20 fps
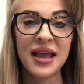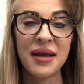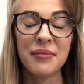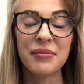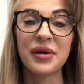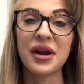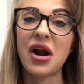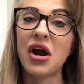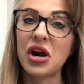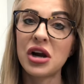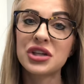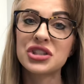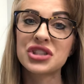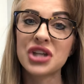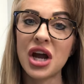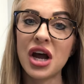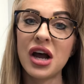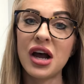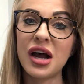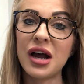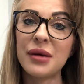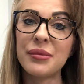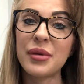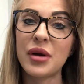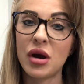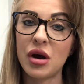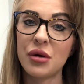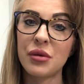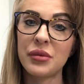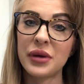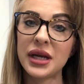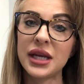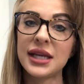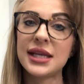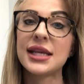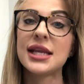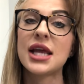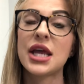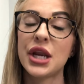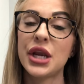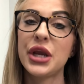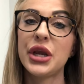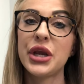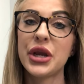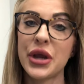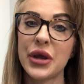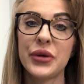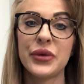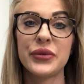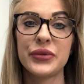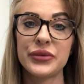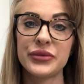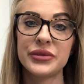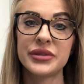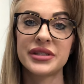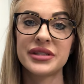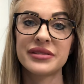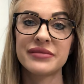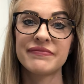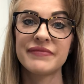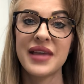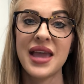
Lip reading: But our job already knows.